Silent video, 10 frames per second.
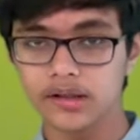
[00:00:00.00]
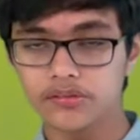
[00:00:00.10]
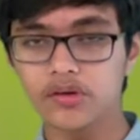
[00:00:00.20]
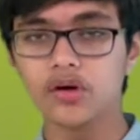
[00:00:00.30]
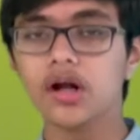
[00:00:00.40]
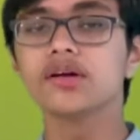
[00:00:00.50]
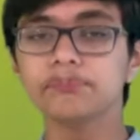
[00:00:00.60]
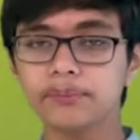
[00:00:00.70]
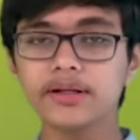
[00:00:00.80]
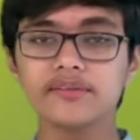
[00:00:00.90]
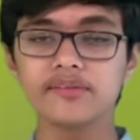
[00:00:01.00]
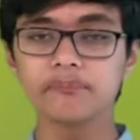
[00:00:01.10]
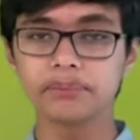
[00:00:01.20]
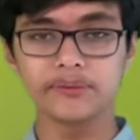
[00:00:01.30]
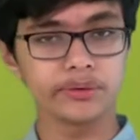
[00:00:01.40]
So, to put it
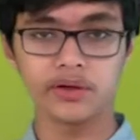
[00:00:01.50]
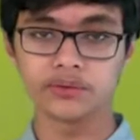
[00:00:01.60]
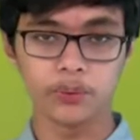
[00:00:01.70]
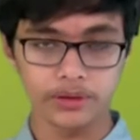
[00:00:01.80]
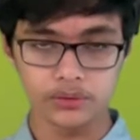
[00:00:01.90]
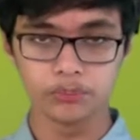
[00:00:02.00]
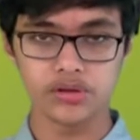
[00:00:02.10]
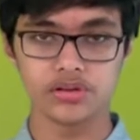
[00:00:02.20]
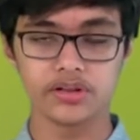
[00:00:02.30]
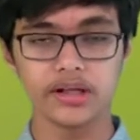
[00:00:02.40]
simply without going too much into